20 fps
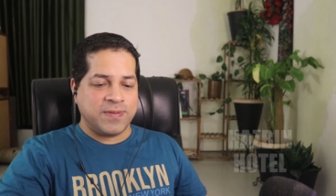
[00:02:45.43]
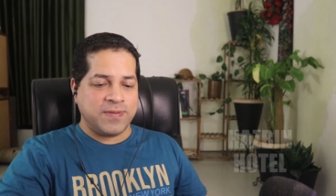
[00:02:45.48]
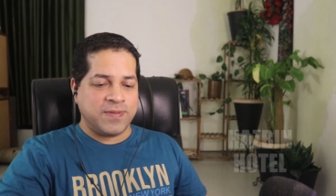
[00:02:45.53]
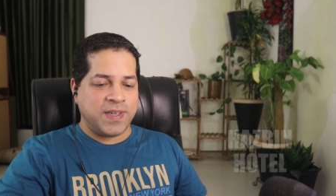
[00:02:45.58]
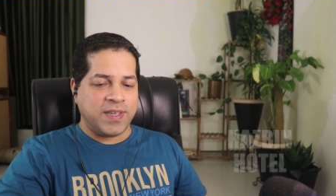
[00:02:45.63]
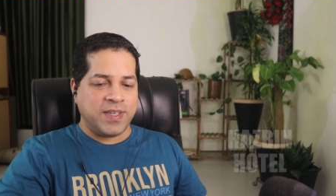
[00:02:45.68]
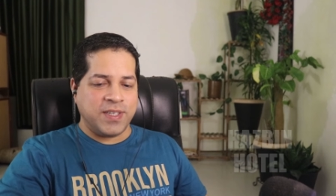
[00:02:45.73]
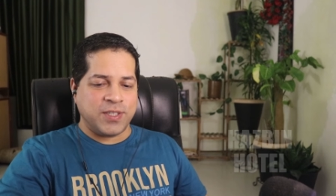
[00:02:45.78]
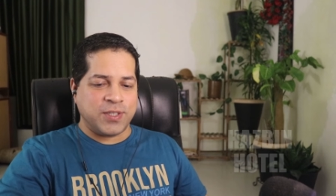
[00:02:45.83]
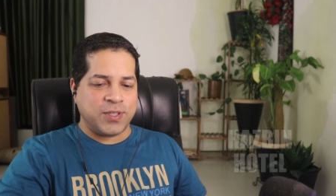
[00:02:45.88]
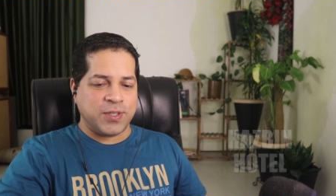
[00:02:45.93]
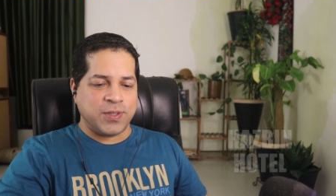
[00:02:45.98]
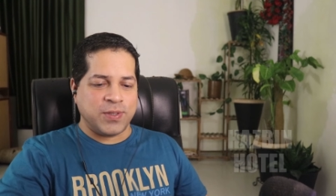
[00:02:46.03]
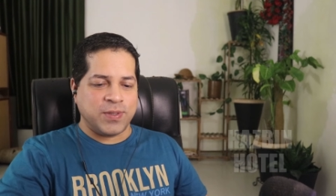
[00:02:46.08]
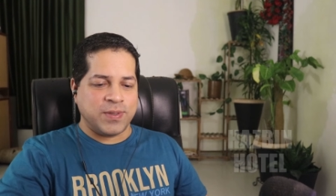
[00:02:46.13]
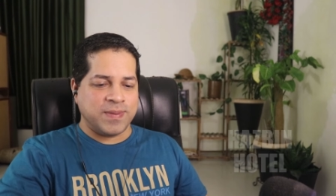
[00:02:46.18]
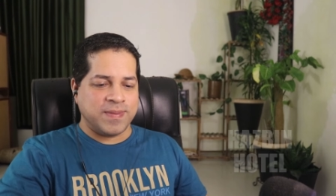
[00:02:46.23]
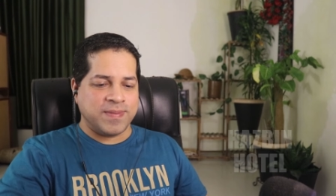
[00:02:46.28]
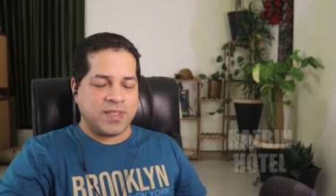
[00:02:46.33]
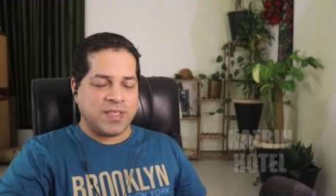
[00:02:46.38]
Very
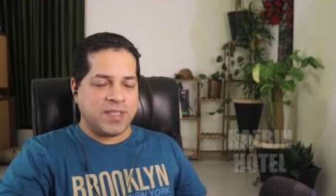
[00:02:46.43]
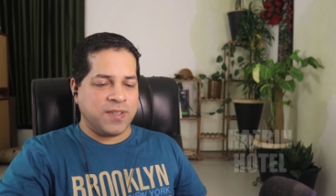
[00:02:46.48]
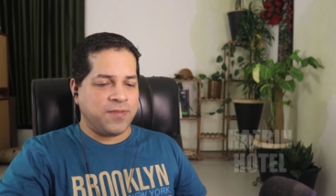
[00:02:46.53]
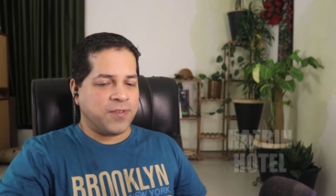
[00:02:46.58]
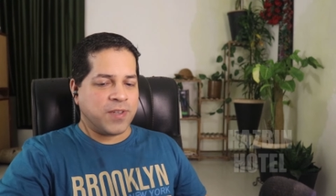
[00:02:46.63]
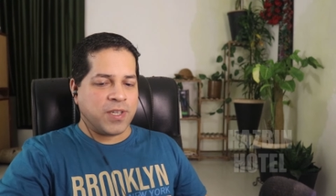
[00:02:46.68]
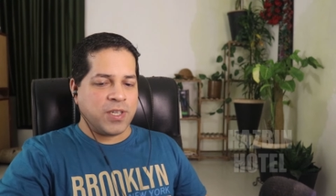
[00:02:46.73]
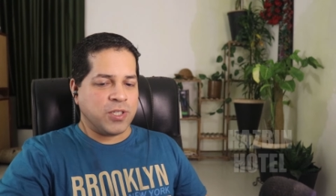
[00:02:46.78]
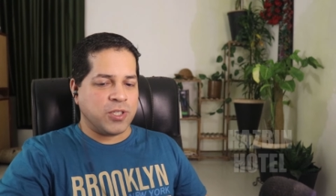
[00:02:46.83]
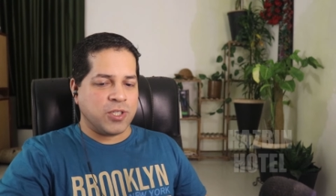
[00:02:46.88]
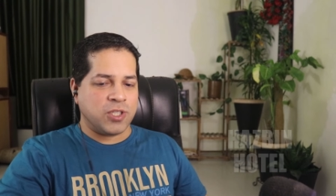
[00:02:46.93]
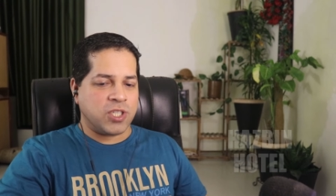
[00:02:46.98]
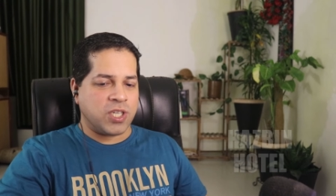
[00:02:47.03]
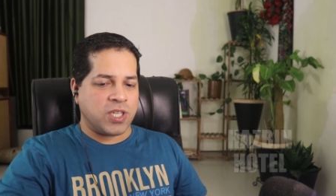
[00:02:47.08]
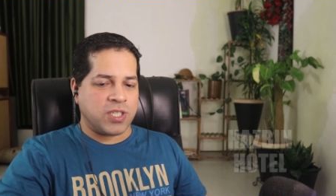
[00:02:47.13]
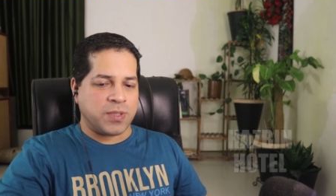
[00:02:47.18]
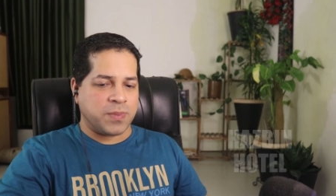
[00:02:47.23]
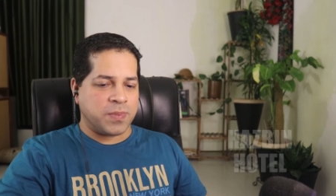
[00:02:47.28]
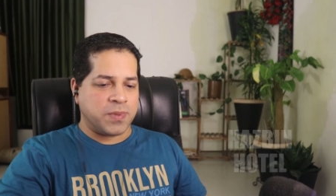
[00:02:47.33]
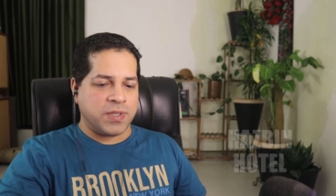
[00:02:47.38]
true. It's difficult to
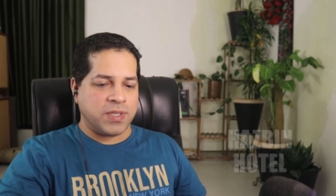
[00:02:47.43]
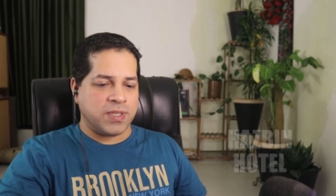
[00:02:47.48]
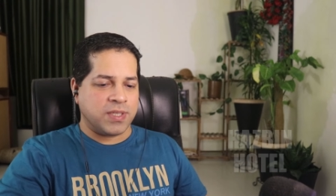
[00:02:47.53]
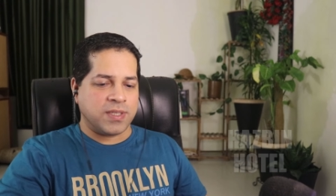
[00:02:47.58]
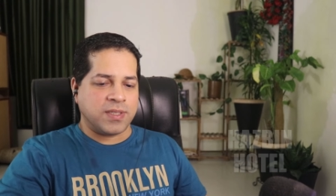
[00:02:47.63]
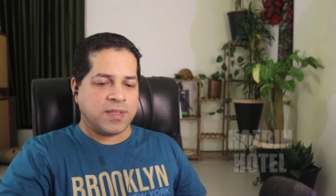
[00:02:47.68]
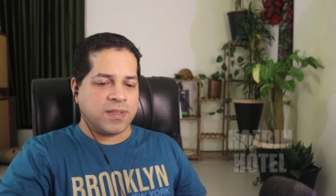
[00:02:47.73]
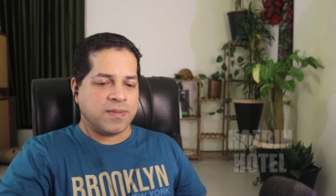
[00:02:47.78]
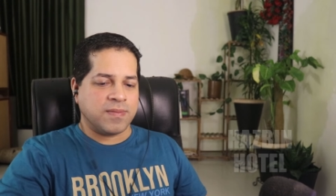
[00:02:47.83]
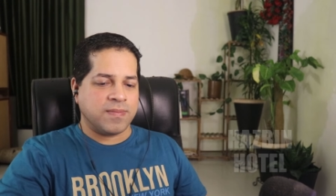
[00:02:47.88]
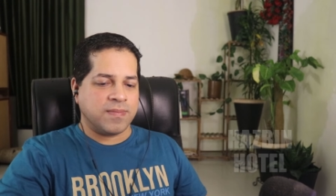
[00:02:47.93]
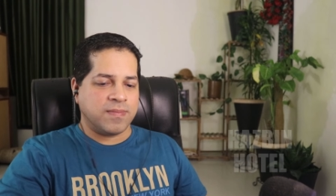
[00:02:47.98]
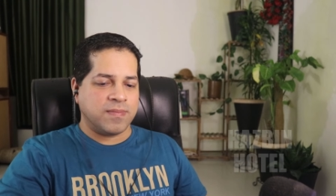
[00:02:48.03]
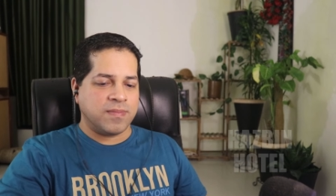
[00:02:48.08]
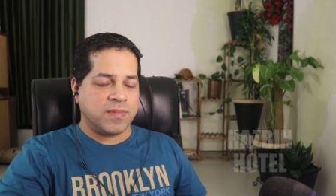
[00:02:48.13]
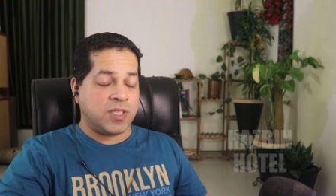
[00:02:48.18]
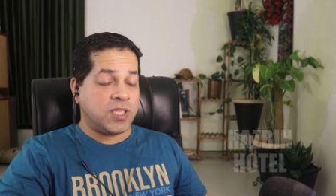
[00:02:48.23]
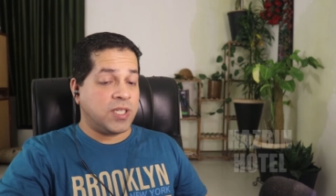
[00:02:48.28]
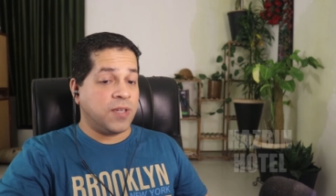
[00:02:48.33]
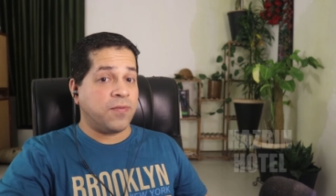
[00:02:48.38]
judge a person.
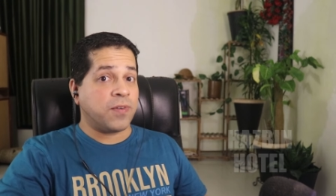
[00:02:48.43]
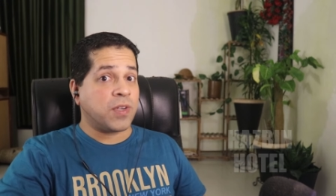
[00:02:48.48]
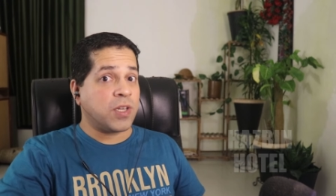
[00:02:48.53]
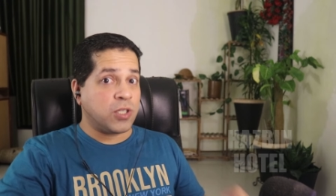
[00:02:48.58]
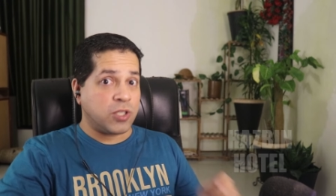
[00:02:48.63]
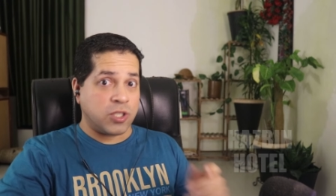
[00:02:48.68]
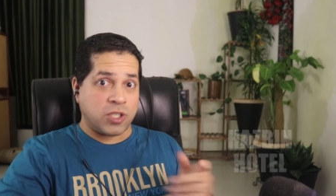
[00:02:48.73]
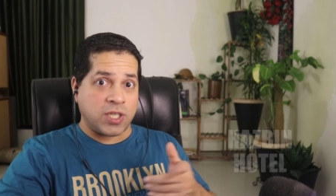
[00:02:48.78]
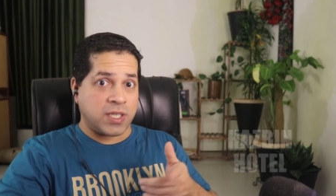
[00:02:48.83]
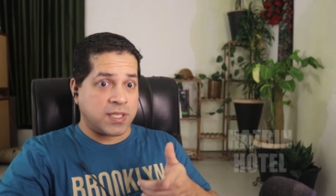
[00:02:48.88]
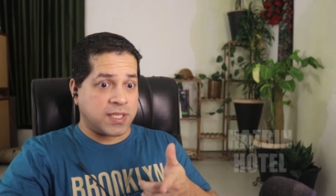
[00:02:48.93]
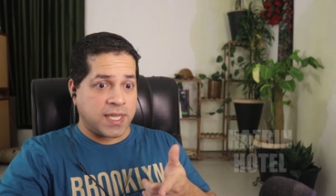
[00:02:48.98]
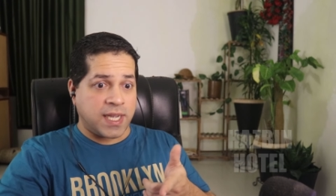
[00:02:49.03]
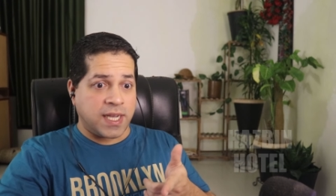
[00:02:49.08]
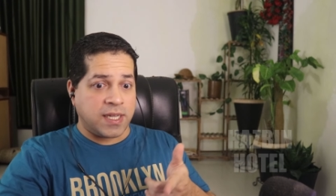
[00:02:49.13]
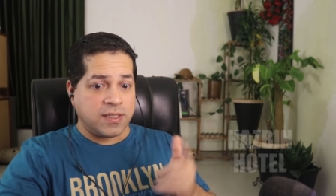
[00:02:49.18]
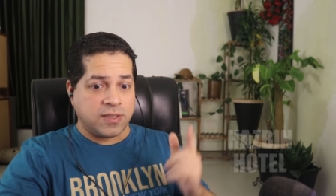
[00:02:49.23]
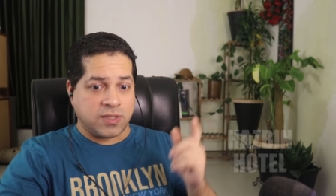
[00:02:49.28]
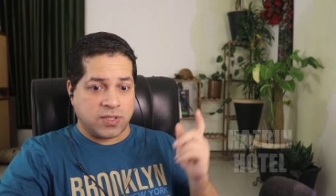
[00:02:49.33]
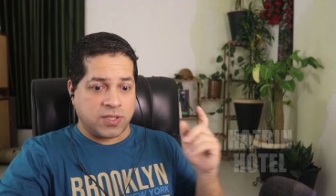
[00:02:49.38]
It's difficult to judge
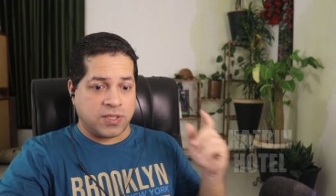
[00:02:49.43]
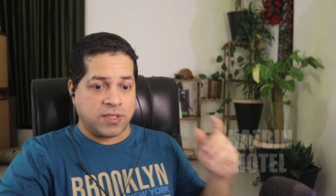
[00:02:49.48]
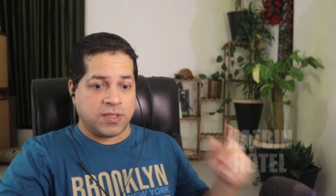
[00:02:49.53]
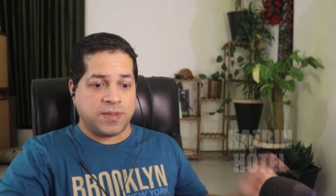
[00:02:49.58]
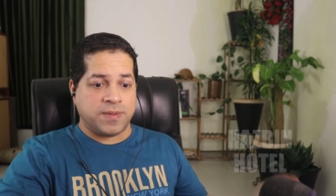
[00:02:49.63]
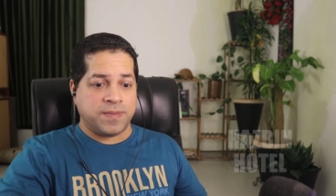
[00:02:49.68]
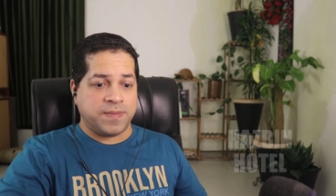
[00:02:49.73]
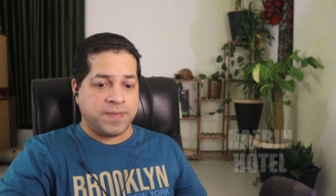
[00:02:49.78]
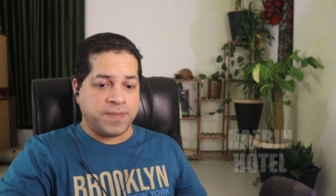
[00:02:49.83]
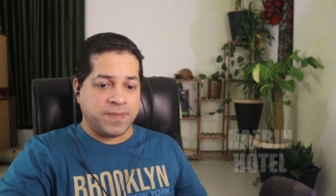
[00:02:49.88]
Alistair.